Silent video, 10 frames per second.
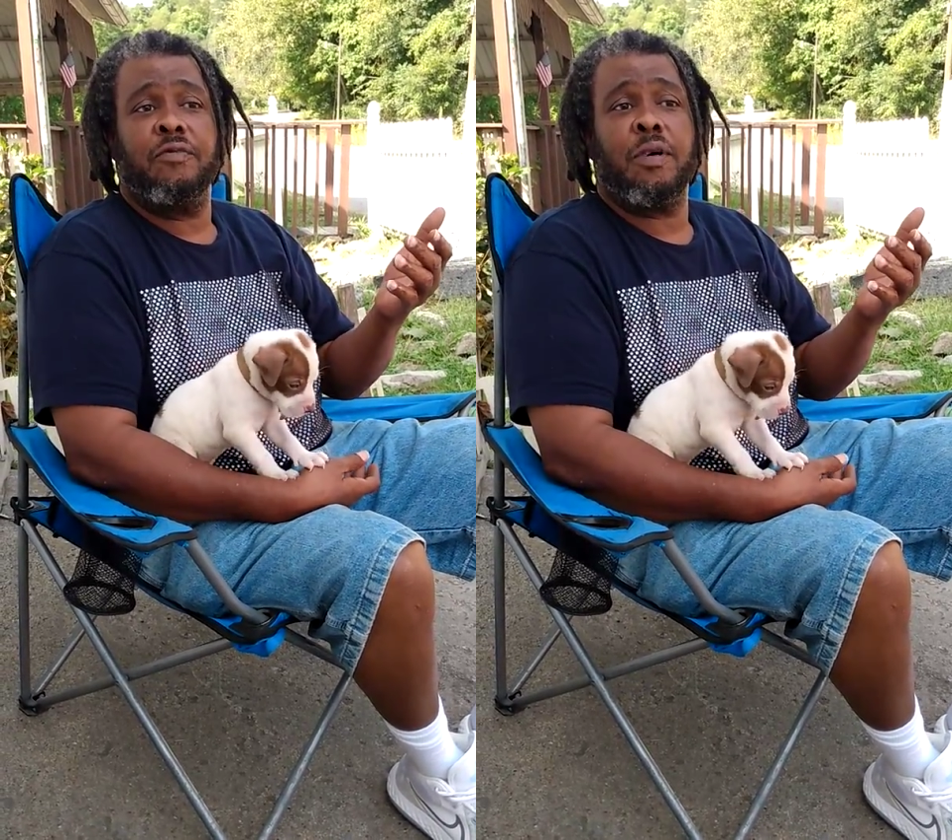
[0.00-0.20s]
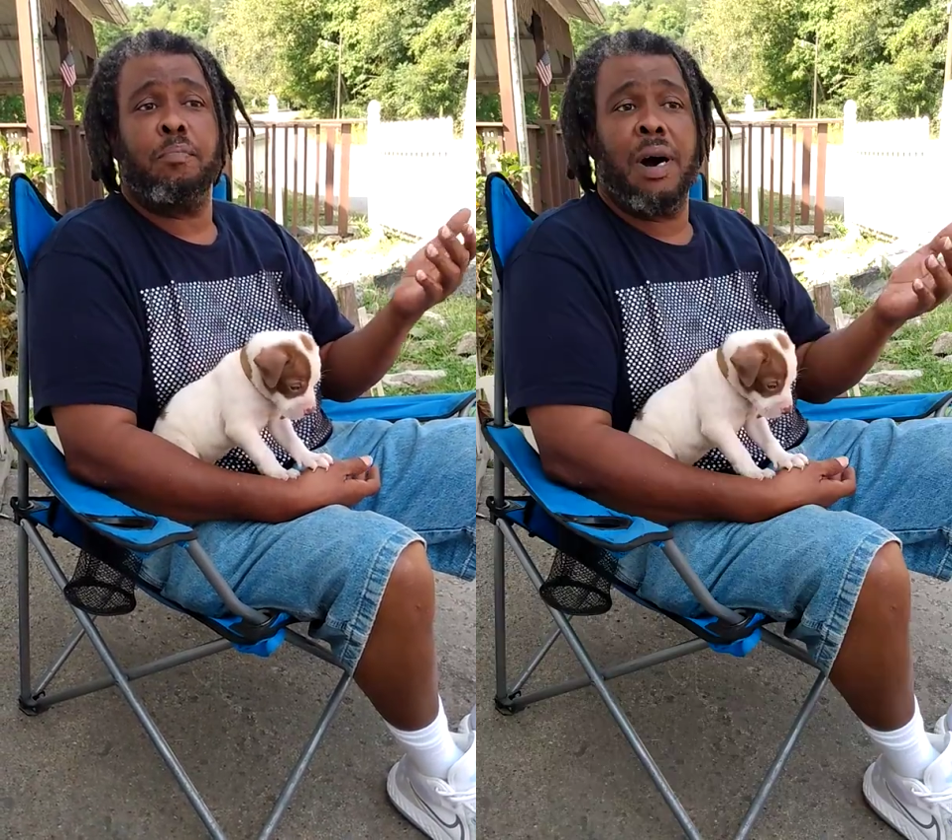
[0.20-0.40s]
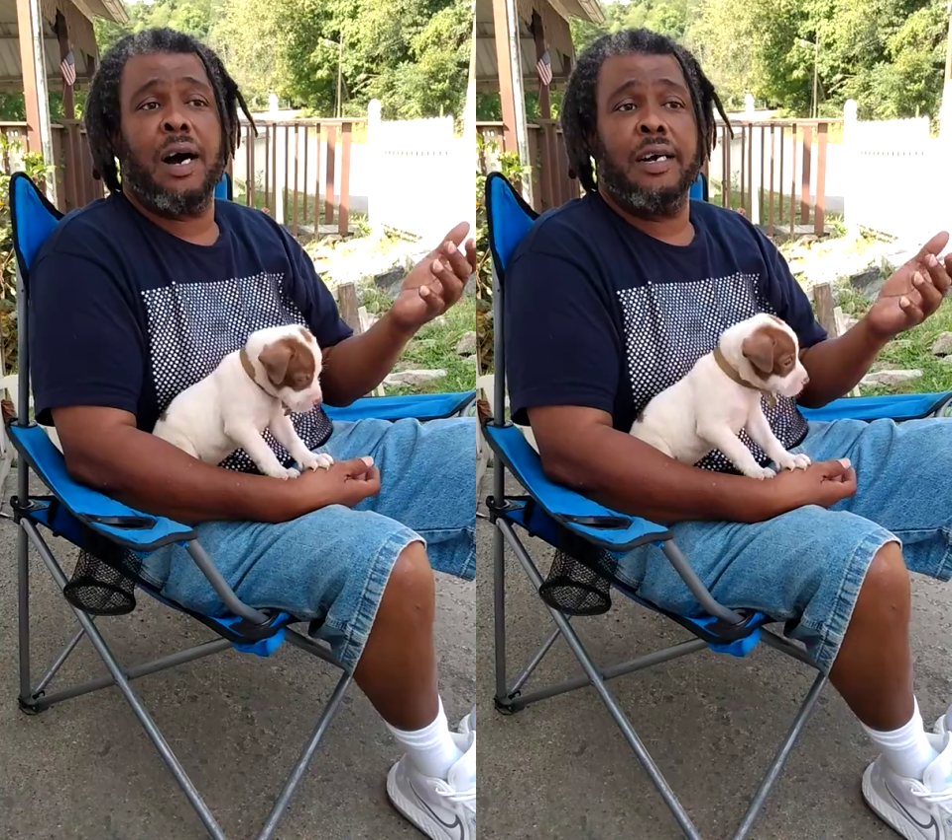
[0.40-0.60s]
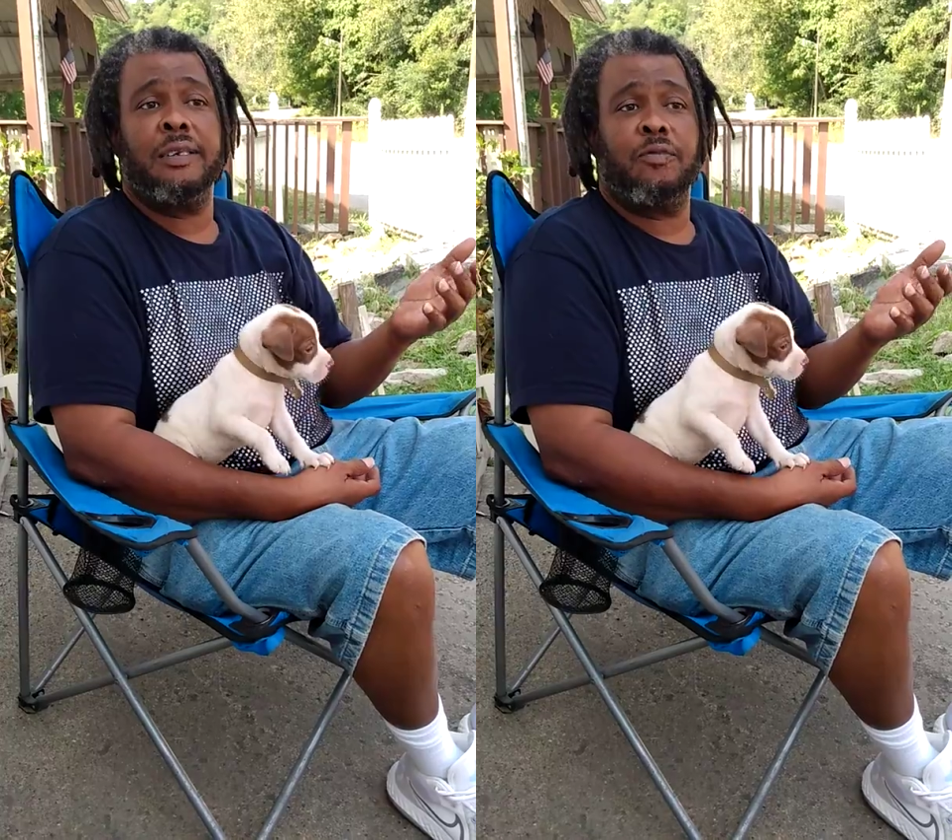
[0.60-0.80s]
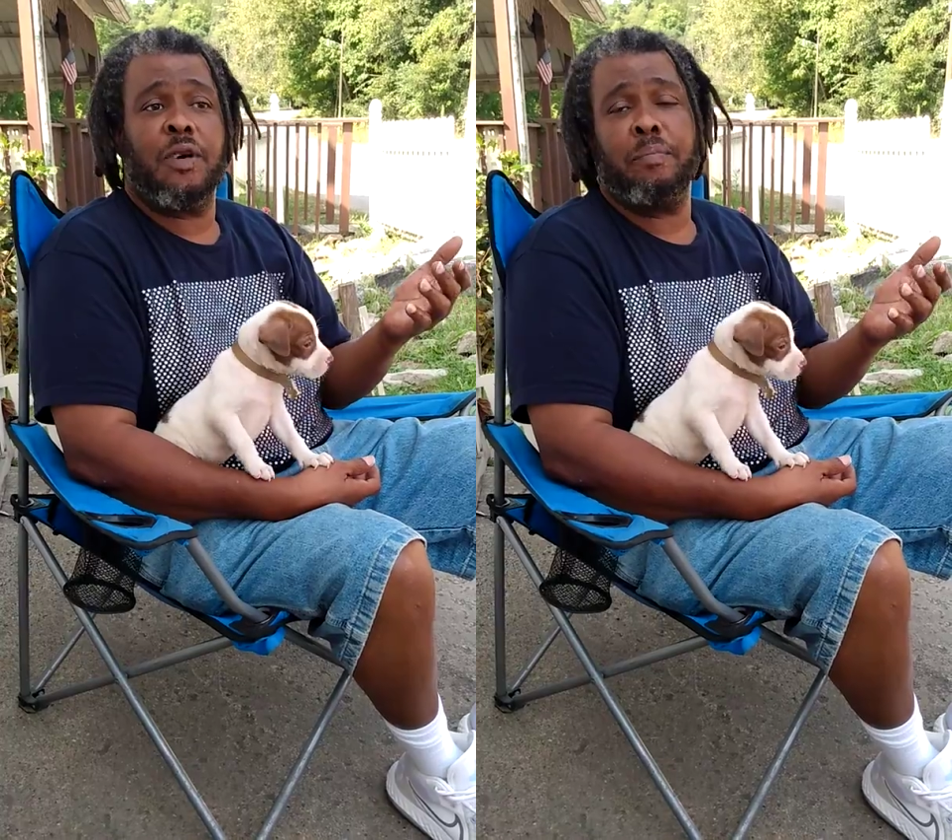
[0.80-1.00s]

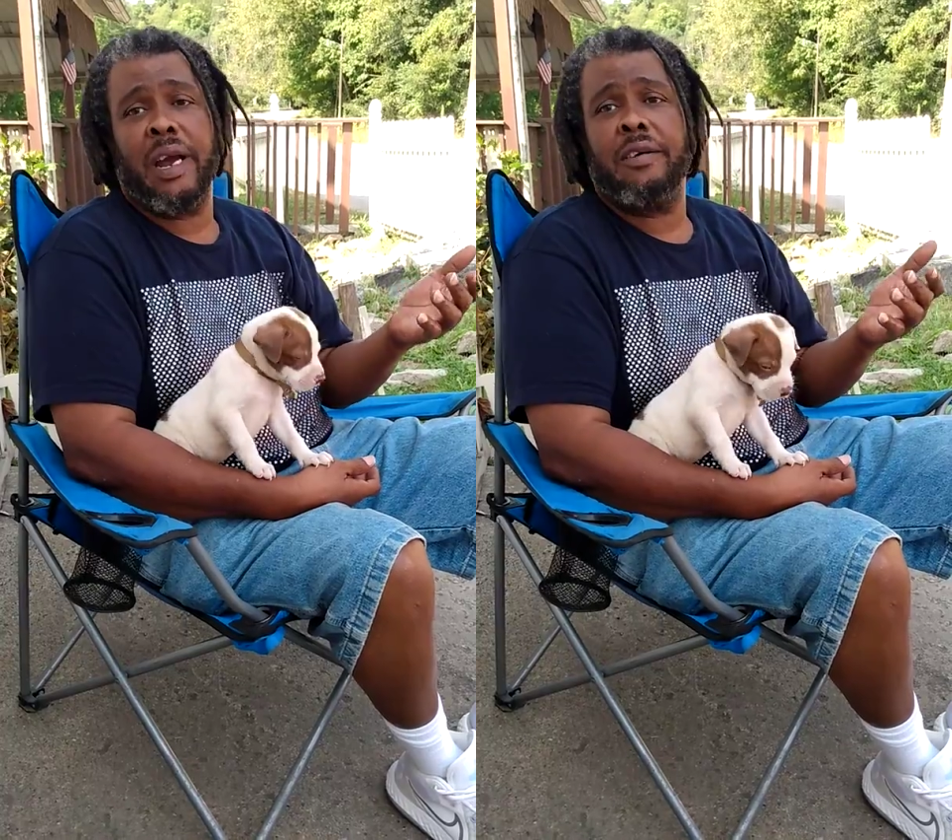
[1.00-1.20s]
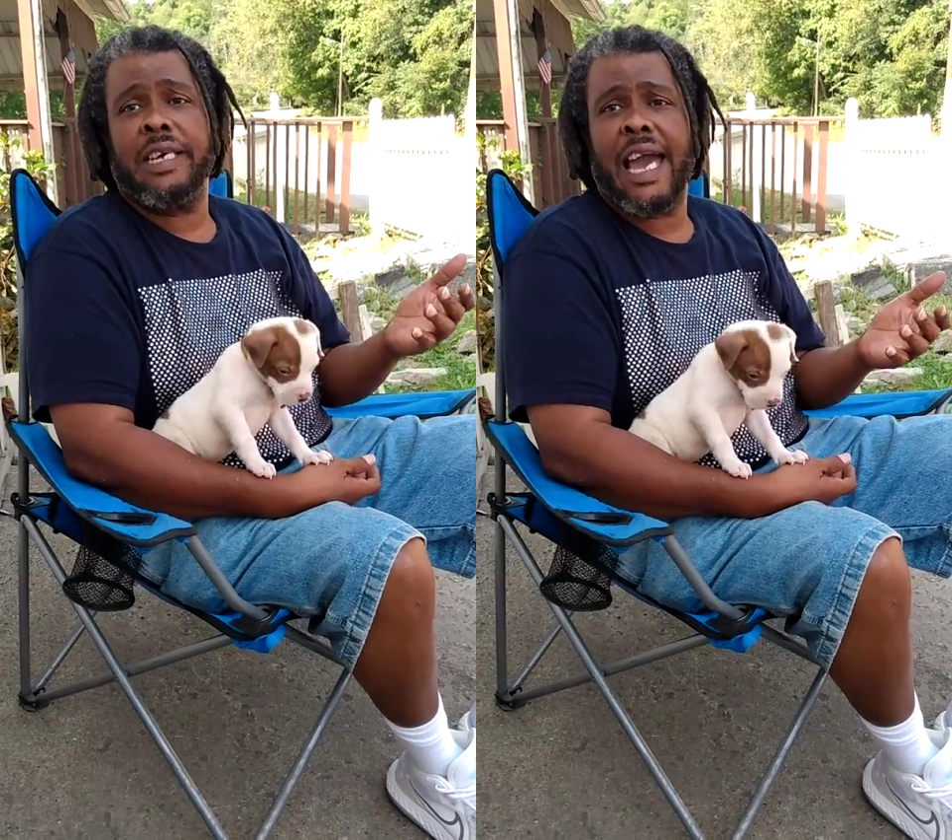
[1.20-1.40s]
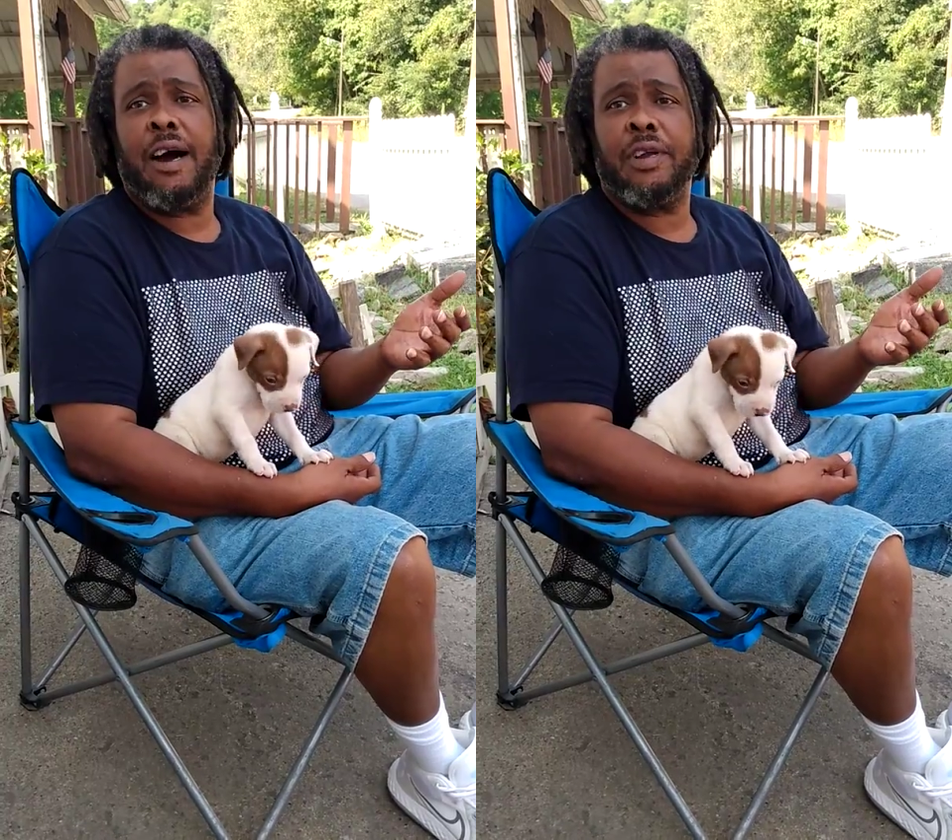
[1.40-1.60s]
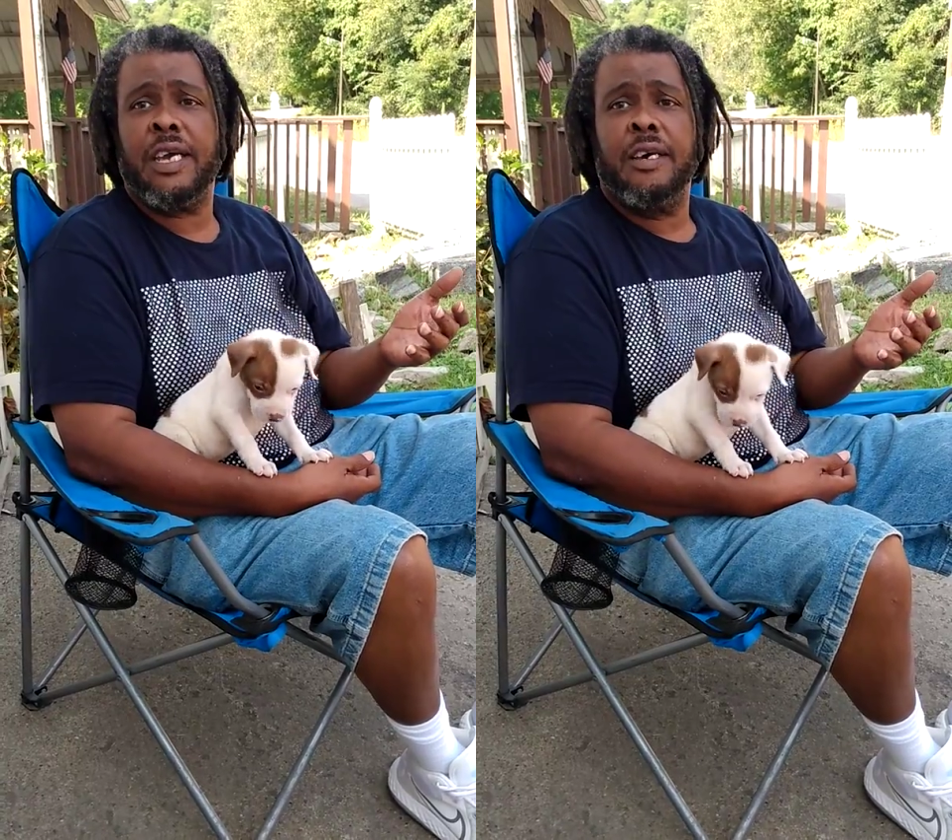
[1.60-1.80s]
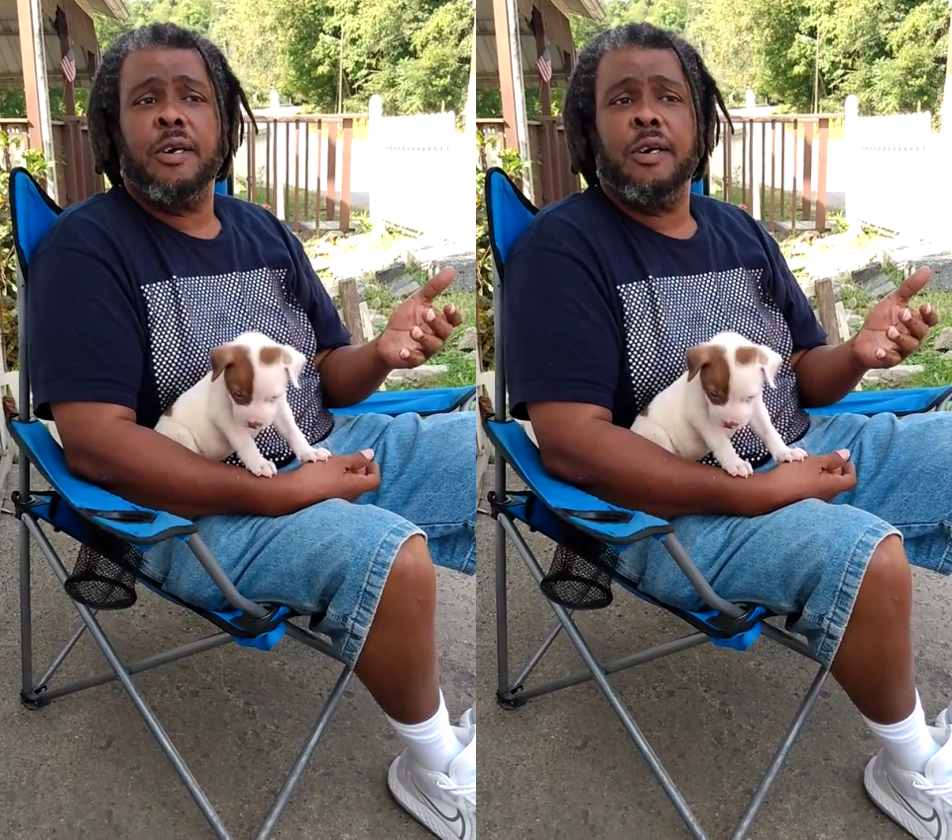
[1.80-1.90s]
from Marion County.